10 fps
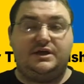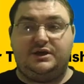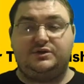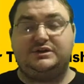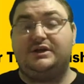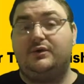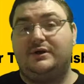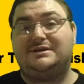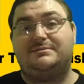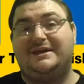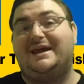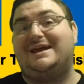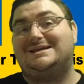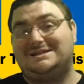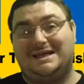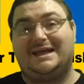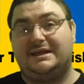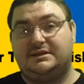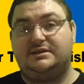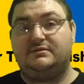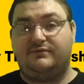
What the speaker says: usually going to be a second